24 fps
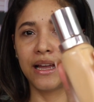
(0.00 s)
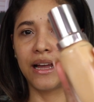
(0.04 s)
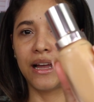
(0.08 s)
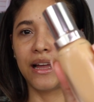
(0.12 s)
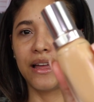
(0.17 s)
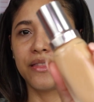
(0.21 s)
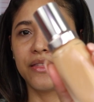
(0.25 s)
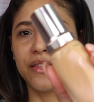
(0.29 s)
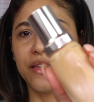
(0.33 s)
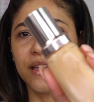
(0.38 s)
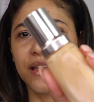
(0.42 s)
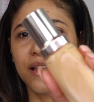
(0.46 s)

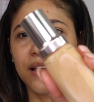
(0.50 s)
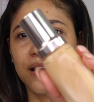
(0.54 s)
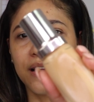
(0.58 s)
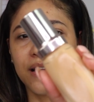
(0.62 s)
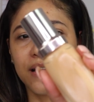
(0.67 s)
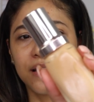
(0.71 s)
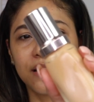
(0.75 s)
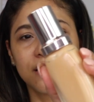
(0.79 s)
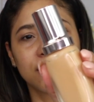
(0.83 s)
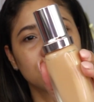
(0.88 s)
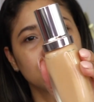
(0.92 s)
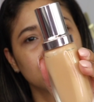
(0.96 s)
I think
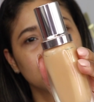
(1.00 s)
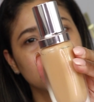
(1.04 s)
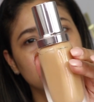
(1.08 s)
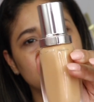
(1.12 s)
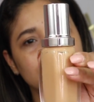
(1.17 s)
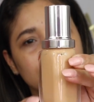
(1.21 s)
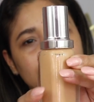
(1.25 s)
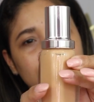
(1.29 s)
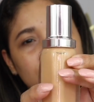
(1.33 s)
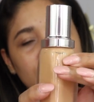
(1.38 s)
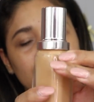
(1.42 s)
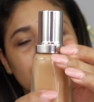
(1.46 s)

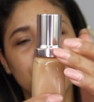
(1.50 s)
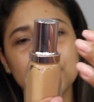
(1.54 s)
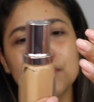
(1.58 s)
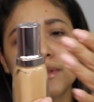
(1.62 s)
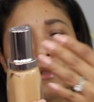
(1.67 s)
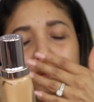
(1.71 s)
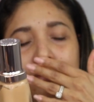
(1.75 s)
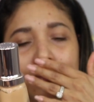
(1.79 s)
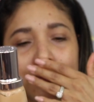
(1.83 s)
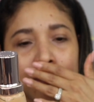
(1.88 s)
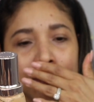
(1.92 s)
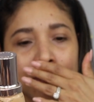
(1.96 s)
it
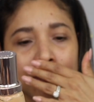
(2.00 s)
was